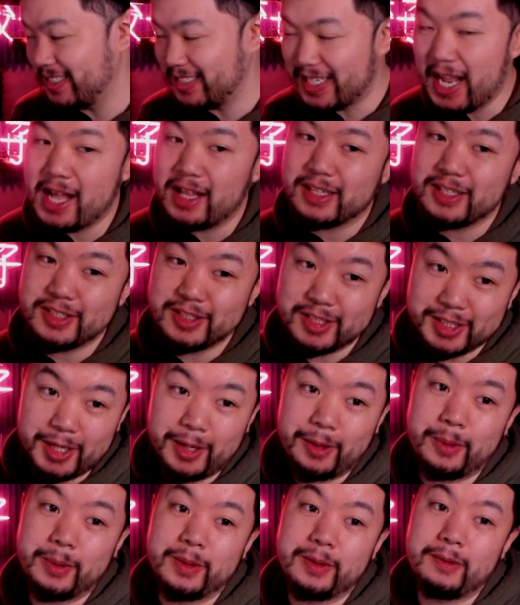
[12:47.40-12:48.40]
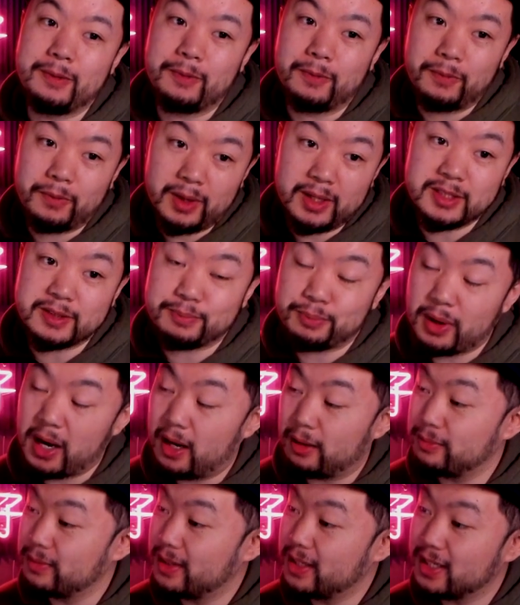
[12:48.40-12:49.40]
Italians showing what's
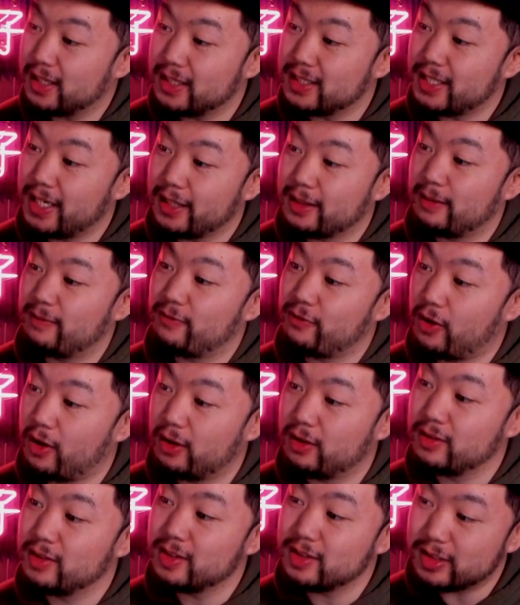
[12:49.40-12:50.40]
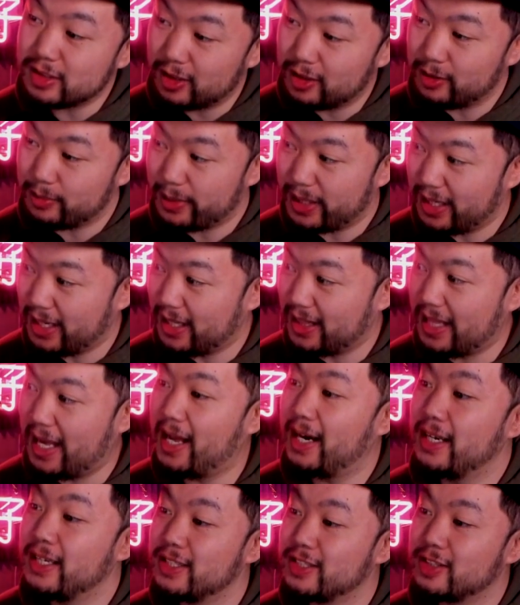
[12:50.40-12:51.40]
probably going to take them far in this tournament, and
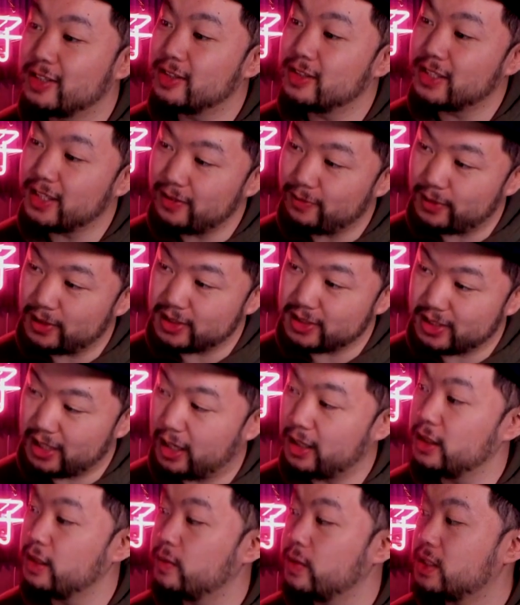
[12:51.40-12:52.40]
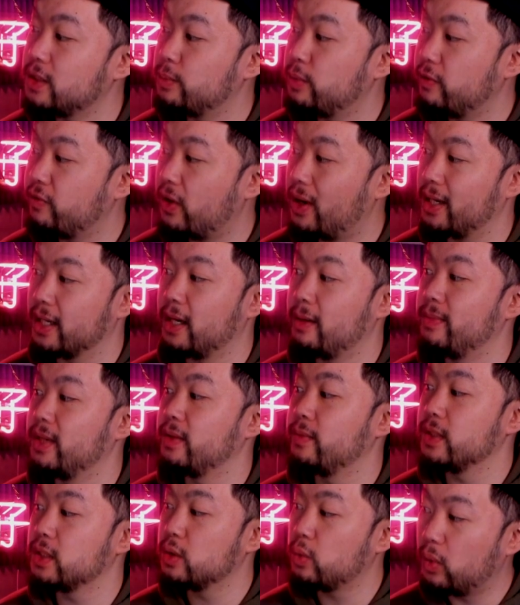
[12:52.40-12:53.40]
that is their defense. Gianluigi Buffon coming
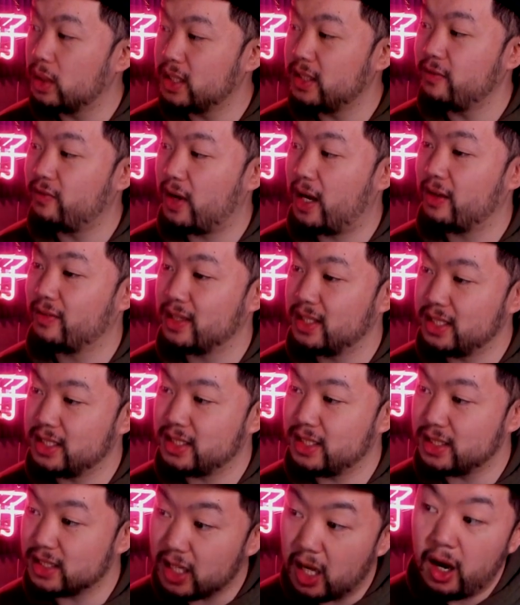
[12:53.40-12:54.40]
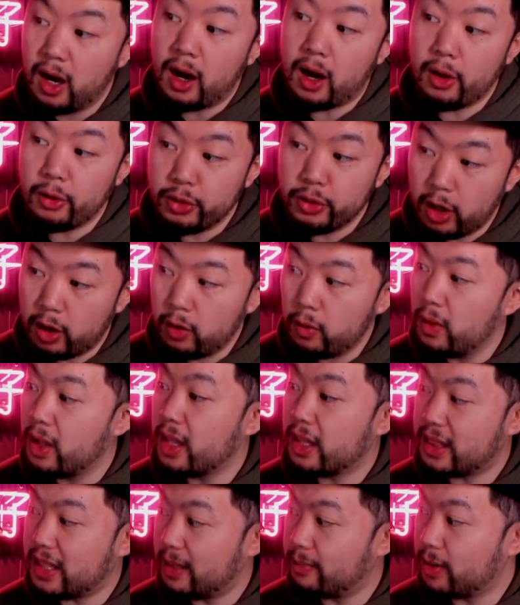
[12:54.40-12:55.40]
in with 25 clean sheets. Although
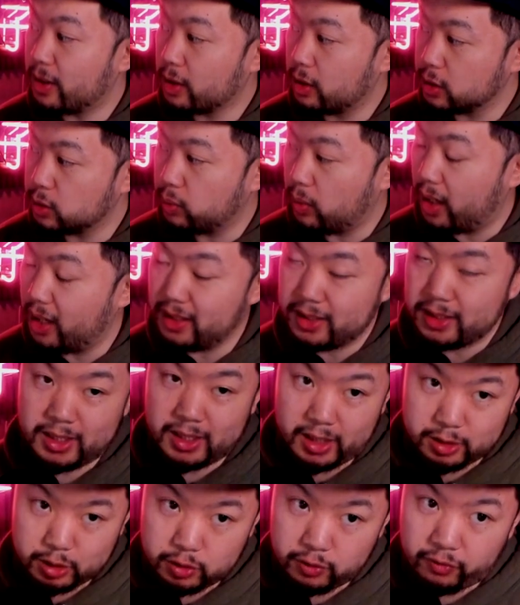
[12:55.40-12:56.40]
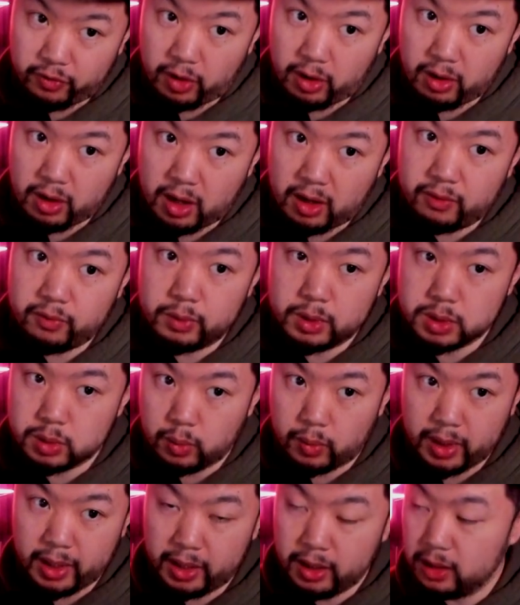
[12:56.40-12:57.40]
Thibaut Courtois not too far off with
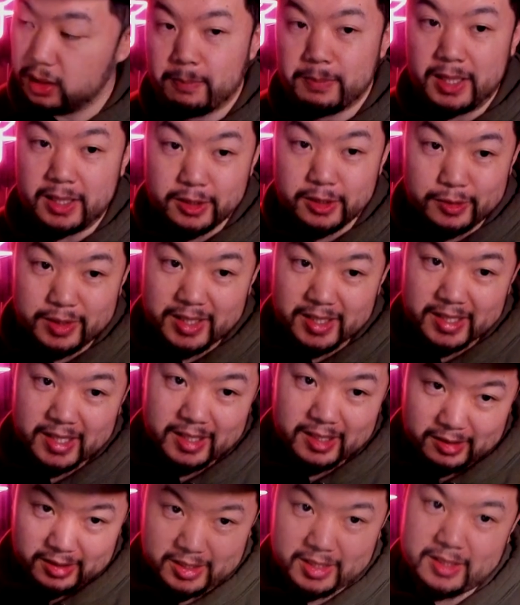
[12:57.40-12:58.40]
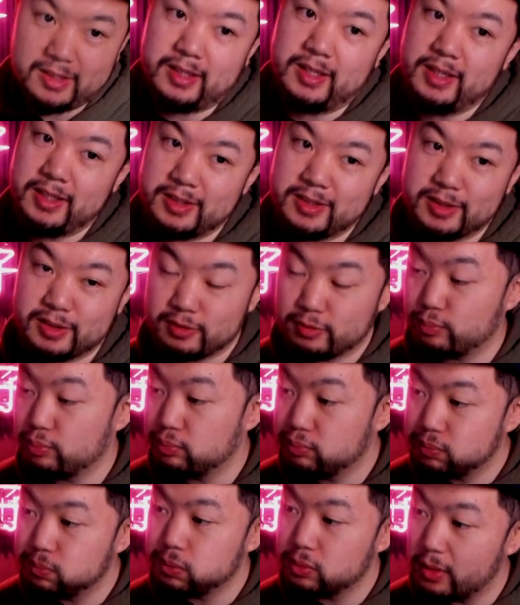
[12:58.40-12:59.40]
20, but I do think Italy is
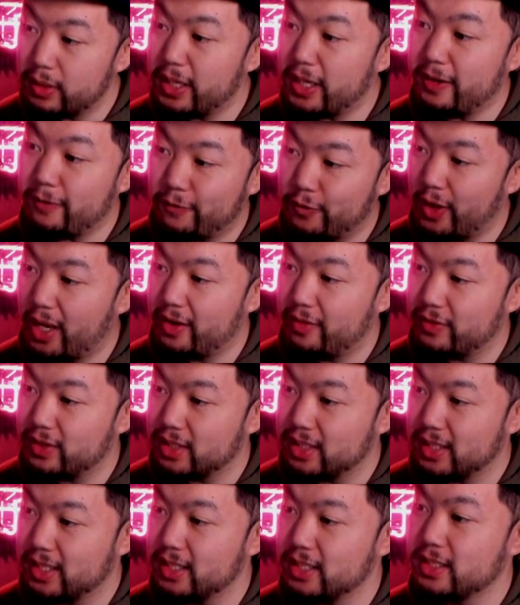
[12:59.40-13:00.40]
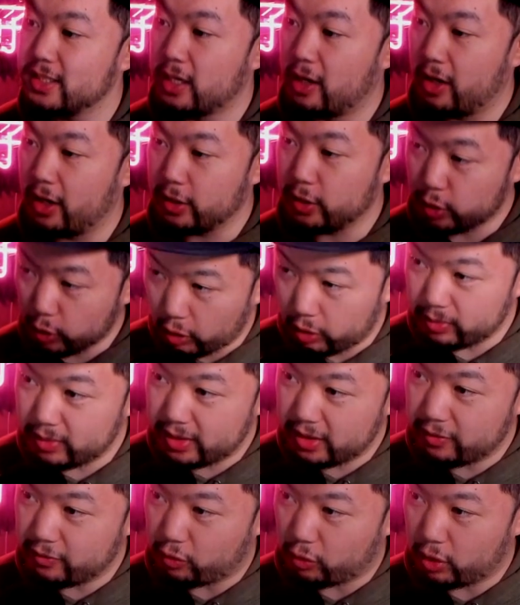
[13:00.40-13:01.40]
pretty favored in this. All right,
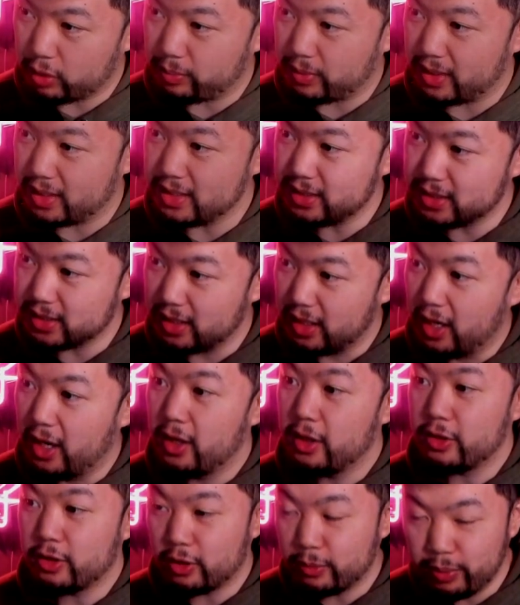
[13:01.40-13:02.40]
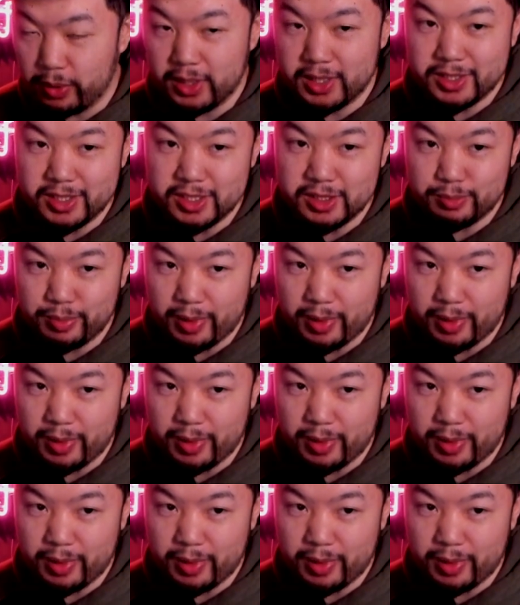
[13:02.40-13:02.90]
Dortmund in 4th place. 3rd place is